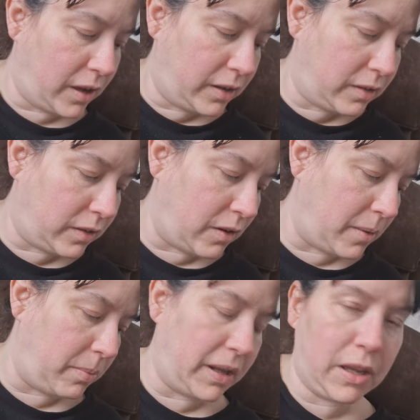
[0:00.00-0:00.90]

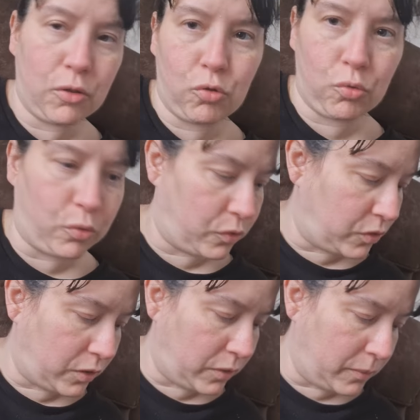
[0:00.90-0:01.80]
undeniably drawn
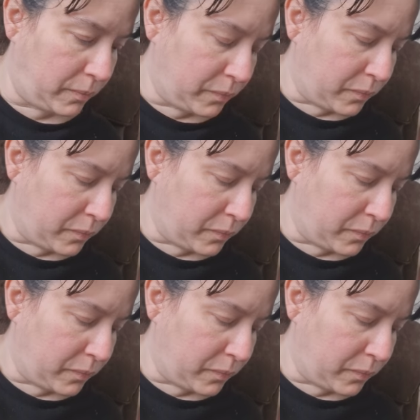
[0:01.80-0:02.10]
to.